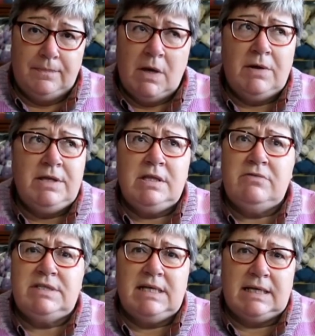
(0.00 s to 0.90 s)
no I think
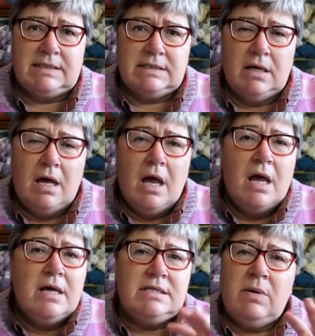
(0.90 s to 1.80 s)
there are six
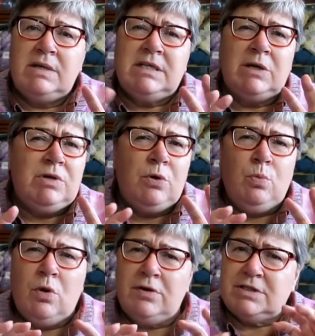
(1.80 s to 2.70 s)
so I don't know
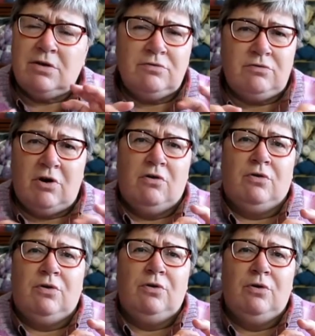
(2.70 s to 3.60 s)
what's gone
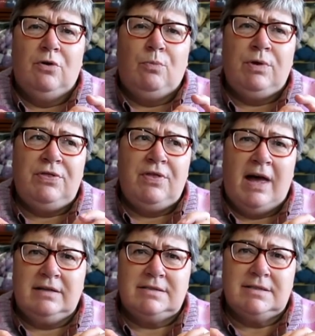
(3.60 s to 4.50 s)
wrong with
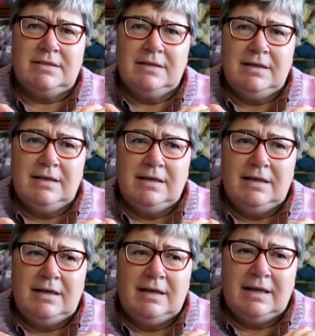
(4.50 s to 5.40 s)
that
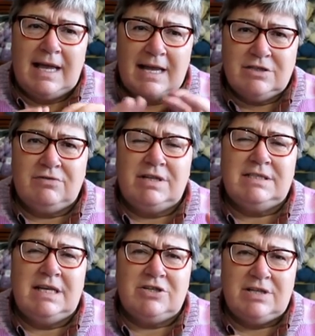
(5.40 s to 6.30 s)

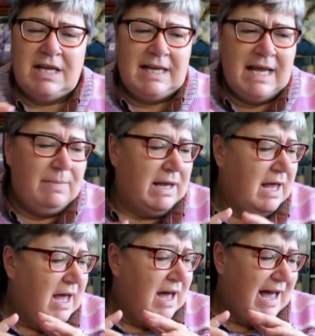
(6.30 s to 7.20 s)
Categorization, that labelling.
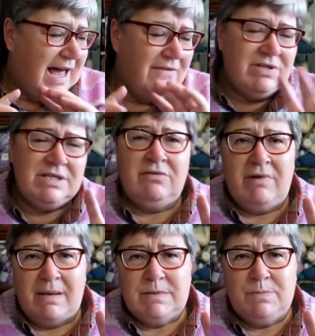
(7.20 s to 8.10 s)
I haven't done a
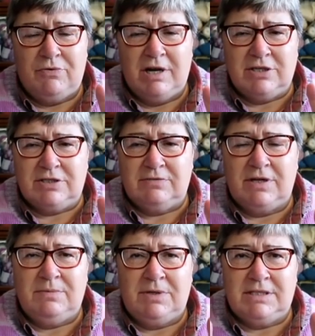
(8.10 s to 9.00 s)
wraps per inch. A
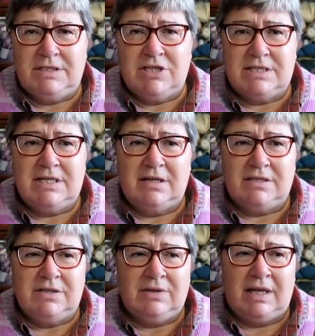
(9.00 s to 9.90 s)
friend of mine suggested I
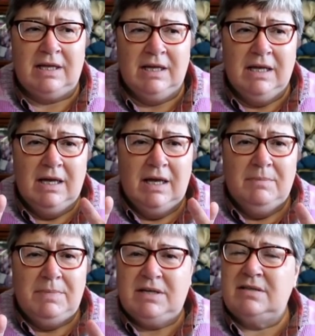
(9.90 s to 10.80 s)
do that
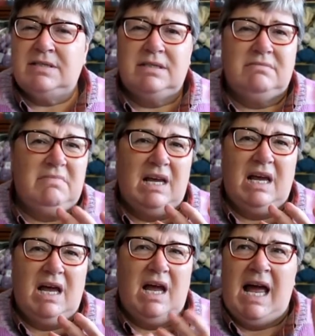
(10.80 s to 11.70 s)
because
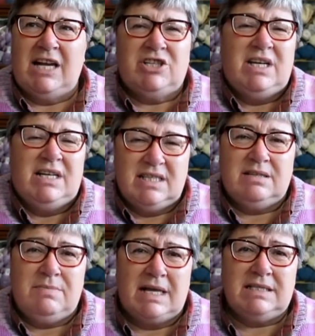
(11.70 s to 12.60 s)
actually it
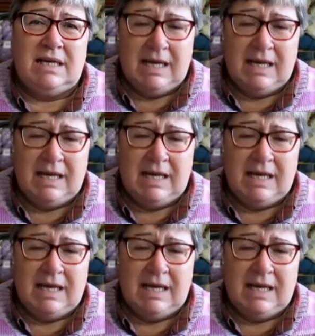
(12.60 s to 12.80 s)
doesn't matter.